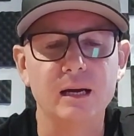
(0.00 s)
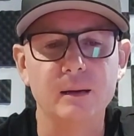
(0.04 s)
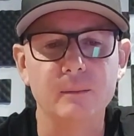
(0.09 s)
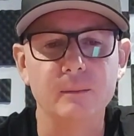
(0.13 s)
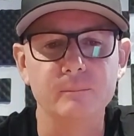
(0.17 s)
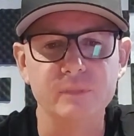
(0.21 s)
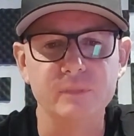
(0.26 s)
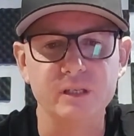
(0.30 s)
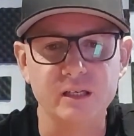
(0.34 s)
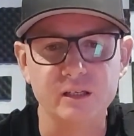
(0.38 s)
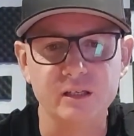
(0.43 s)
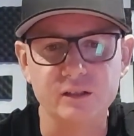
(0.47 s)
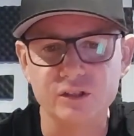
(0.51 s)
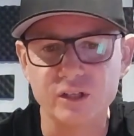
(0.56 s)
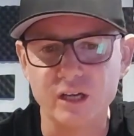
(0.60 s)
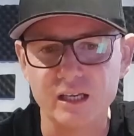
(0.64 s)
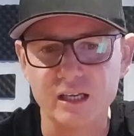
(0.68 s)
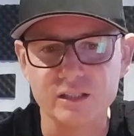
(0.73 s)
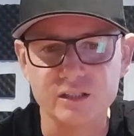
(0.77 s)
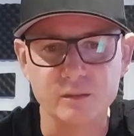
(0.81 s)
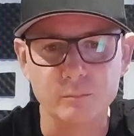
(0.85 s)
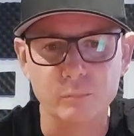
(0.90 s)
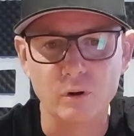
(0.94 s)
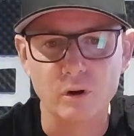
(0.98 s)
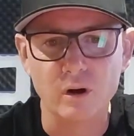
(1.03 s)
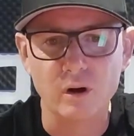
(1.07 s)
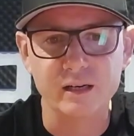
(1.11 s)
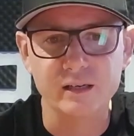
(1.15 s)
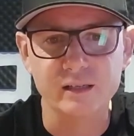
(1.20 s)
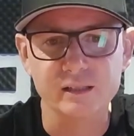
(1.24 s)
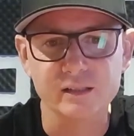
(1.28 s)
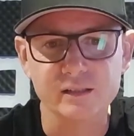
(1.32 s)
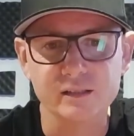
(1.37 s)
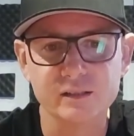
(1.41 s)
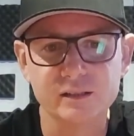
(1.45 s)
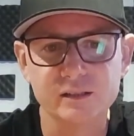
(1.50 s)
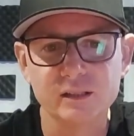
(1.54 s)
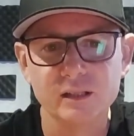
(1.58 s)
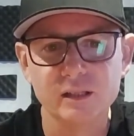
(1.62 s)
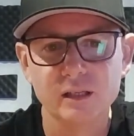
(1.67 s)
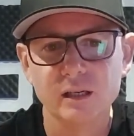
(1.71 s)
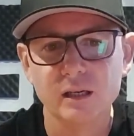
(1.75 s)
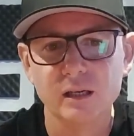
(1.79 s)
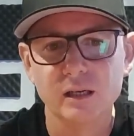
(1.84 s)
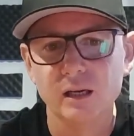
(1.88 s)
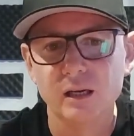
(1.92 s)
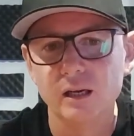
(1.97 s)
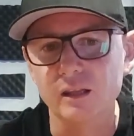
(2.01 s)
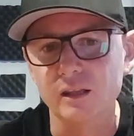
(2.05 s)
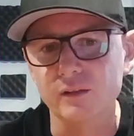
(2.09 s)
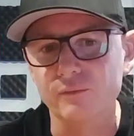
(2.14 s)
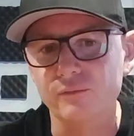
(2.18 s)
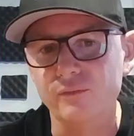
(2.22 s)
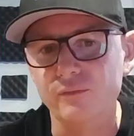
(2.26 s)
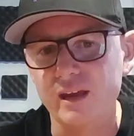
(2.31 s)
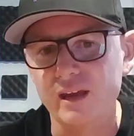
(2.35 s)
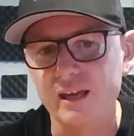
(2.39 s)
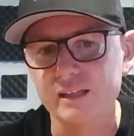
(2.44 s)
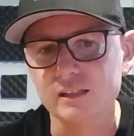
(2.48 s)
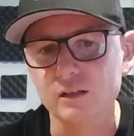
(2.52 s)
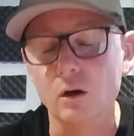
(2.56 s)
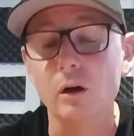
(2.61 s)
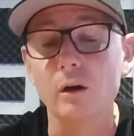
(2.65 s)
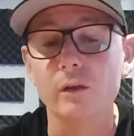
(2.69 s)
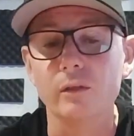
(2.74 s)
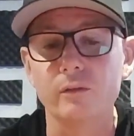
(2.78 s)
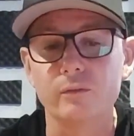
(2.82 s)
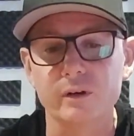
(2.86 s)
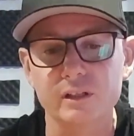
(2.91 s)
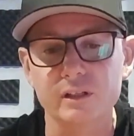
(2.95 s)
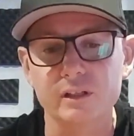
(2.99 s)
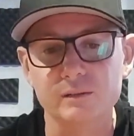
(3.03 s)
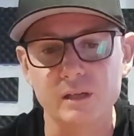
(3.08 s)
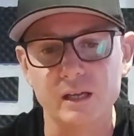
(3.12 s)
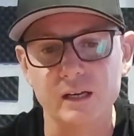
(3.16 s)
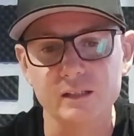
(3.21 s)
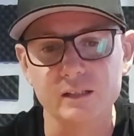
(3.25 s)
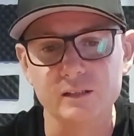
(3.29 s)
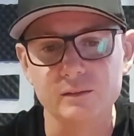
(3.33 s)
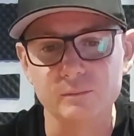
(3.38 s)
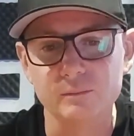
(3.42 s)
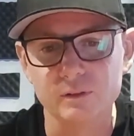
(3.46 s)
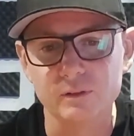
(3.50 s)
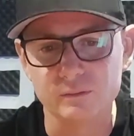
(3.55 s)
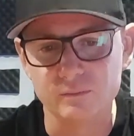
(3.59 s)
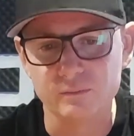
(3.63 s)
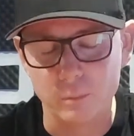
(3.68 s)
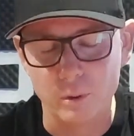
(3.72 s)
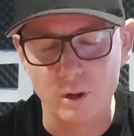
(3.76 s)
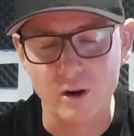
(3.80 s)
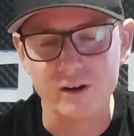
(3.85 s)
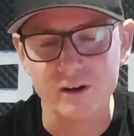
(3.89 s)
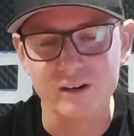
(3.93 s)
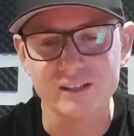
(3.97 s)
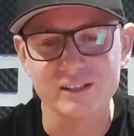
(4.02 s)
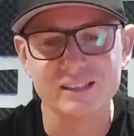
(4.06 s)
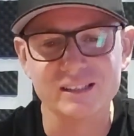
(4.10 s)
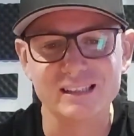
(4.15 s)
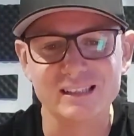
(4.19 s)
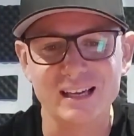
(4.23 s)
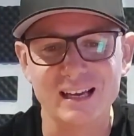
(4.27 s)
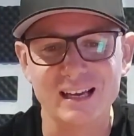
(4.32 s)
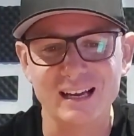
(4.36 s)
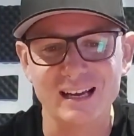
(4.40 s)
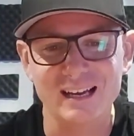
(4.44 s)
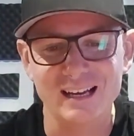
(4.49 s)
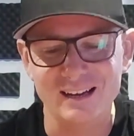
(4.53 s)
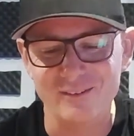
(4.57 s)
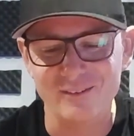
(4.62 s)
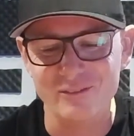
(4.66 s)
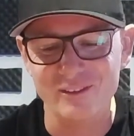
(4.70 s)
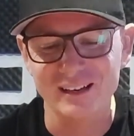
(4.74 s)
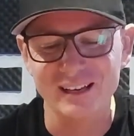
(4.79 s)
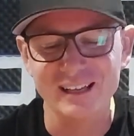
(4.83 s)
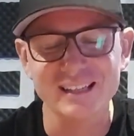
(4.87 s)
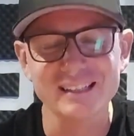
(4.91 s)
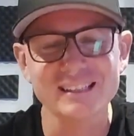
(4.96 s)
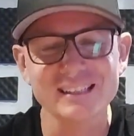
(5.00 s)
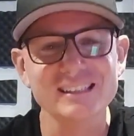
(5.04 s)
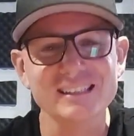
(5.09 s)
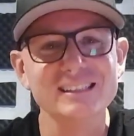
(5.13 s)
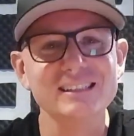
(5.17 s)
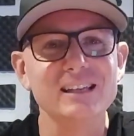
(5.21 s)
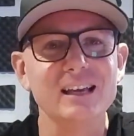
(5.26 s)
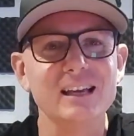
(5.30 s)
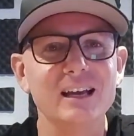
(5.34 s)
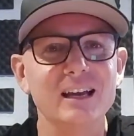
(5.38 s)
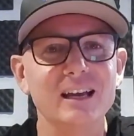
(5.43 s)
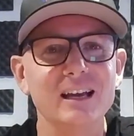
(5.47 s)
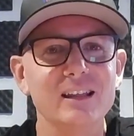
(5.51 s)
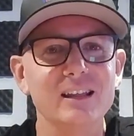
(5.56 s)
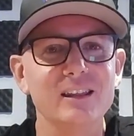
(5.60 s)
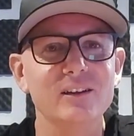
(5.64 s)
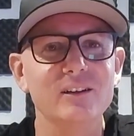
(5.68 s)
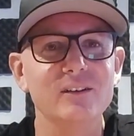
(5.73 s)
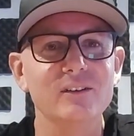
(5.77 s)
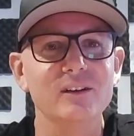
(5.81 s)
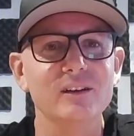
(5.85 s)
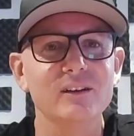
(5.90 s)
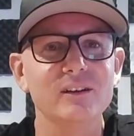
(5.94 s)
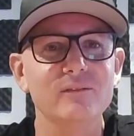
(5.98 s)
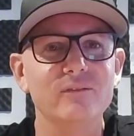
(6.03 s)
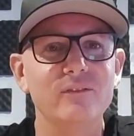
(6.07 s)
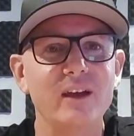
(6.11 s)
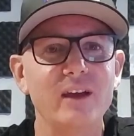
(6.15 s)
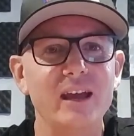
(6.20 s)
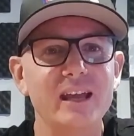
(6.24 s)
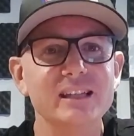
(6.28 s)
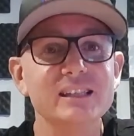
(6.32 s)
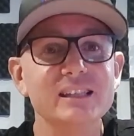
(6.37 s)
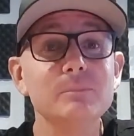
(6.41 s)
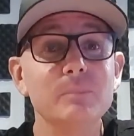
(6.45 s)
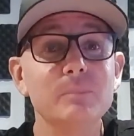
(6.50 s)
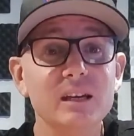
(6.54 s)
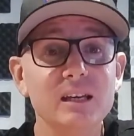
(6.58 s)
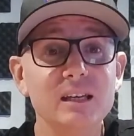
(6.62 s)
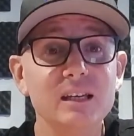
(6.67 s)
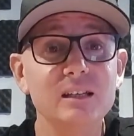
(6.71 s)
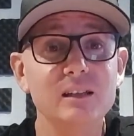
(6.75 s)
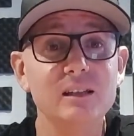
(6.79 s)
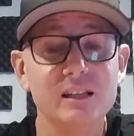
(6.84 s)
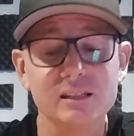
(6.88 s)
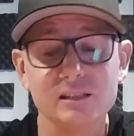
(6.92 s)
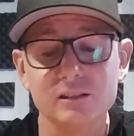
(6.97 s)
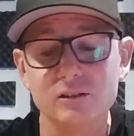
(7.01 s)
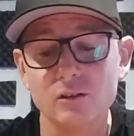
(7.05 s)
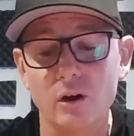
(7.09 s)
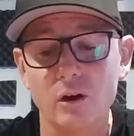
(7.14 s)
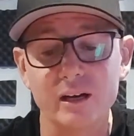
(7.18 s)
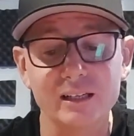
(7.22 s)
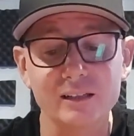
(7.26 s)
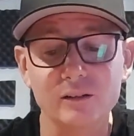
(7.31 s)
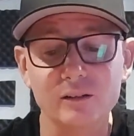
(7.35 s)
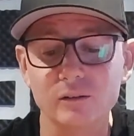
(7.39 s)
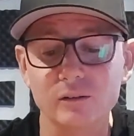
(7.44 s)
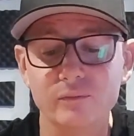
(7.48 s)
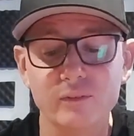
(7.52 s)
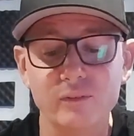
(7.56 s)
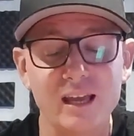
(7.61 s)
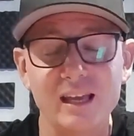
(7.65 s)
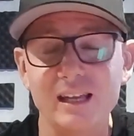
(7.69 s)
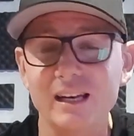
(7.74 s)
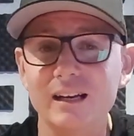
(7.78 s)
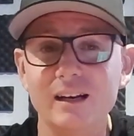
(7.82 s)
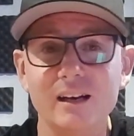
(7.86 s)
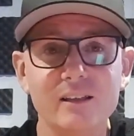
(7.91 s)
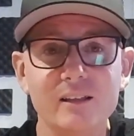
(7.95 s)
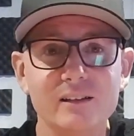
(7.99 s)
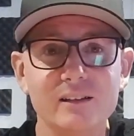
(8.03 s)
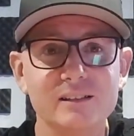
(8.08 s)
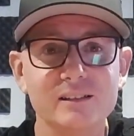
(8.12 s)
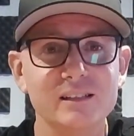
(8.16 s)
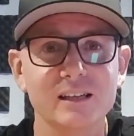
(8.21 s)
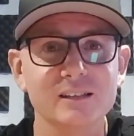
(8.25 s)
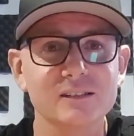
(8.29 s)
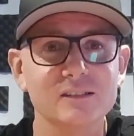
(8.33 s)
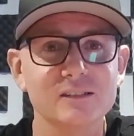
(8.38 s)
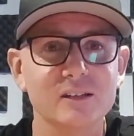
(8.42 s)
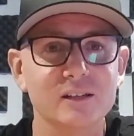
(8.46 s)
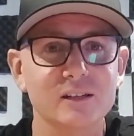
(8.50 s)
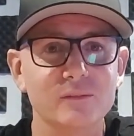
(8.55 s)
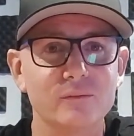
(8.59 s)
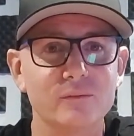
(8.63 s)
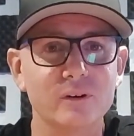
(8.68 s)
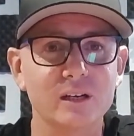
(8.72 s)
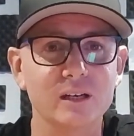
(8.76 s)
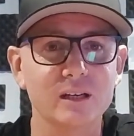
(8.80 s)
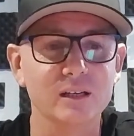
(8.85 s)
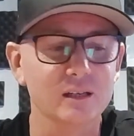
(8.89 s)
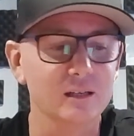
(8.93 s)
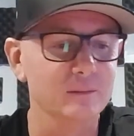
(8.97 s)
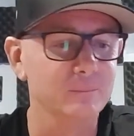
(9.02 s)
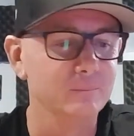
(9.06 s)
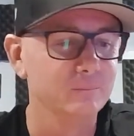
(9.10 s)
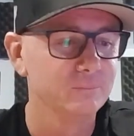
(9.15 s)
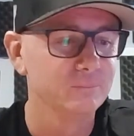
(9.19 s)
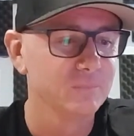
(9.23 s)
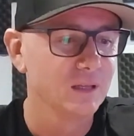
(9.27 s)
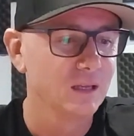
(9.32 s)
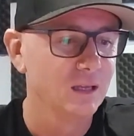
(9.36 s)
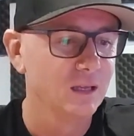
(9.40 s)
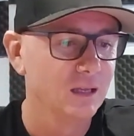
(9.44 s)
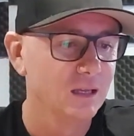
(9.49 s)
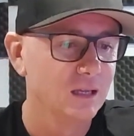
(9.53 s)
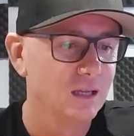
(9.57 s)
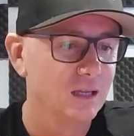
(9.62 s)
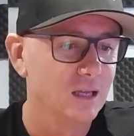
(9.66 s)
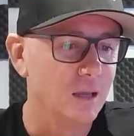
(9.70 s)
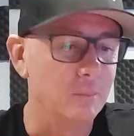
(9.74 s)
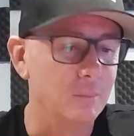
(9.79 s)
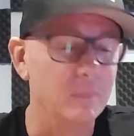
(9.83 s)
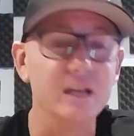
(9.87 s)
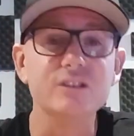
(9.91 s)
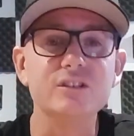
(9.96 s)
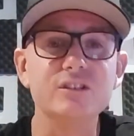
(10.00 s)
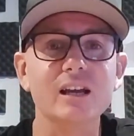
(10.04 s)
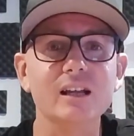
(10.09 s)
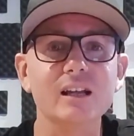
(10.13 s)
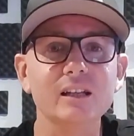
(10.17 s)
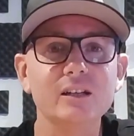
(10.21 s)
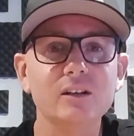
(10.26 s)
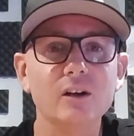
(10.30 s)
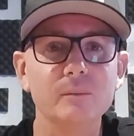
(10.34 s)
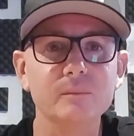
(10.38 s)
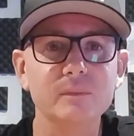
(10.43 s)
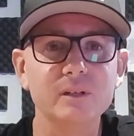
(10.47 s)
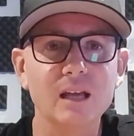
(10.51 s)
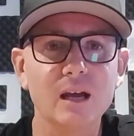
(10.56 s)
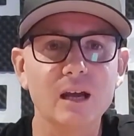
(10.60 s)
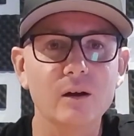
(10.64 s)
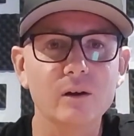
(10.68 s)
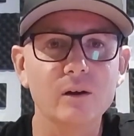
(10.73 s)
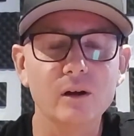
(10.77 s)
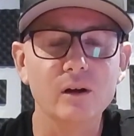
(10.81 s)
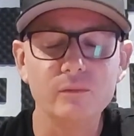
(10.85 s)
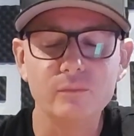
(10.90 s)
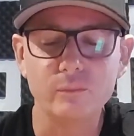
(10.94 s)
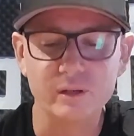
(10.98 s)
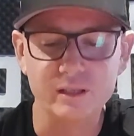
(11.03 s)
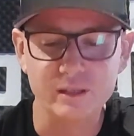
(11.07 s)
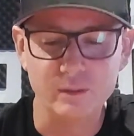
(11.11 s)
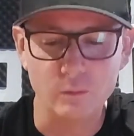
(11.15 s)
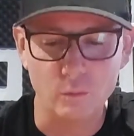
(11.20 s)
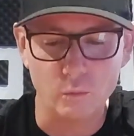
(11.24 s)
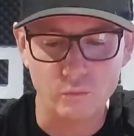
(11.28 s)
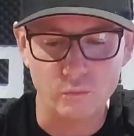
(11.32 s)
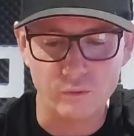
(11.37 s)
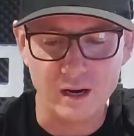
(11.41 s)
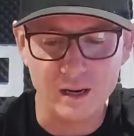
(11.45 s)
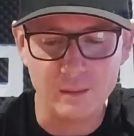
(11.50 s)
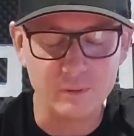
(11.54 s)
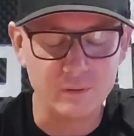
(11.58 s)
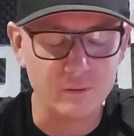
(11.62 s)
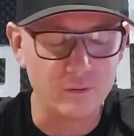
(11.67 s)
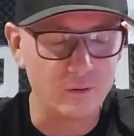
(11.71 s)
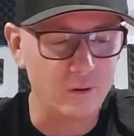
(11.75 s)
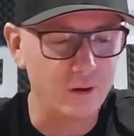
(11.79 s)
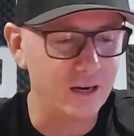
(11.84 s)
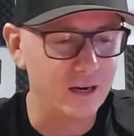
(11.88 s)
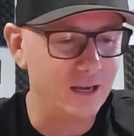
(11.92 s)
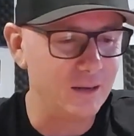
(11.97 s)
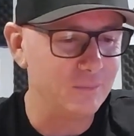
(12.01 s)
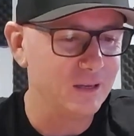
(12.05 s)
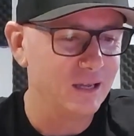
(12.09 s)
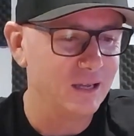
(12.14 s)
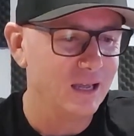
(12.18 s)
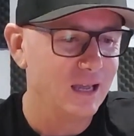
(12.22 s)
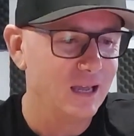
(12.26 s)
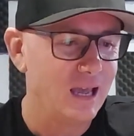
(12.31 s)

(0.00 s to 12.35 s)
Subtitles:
You can change the brightness, the fan, oh, three settings, brightness of the lenses, the fan speed. There's a tiny little fan in it that sounds like a freaking miniature helicopter going off when you ramp it right up.